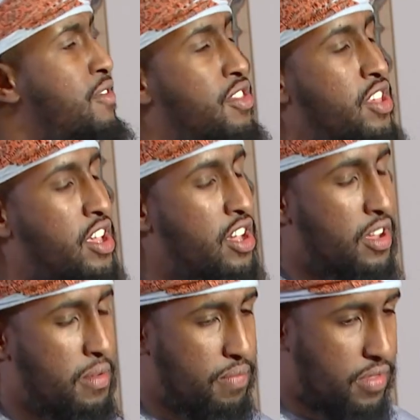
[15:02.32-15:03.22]
Even the
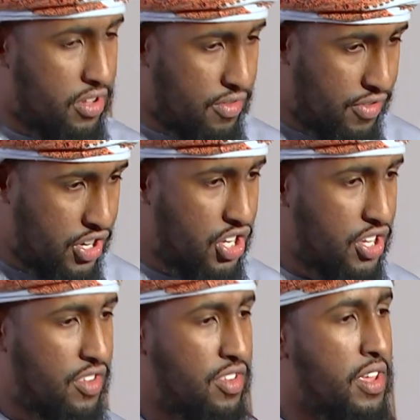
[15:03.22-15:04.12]

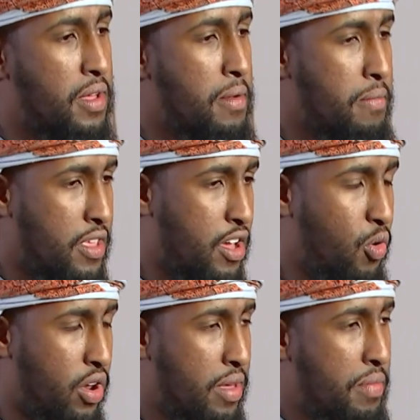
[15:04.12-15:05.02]
fishes and
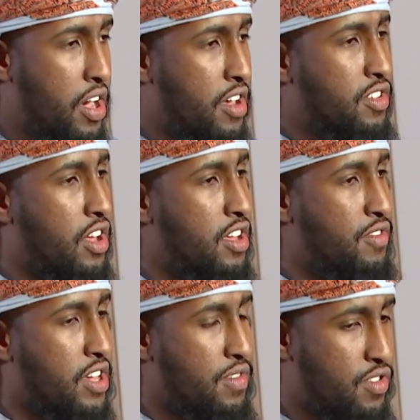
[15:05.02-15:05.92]
all of them, they ask Allah's
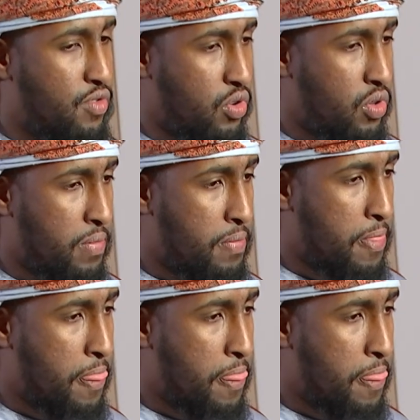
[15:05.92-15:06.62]
forgiveness for you.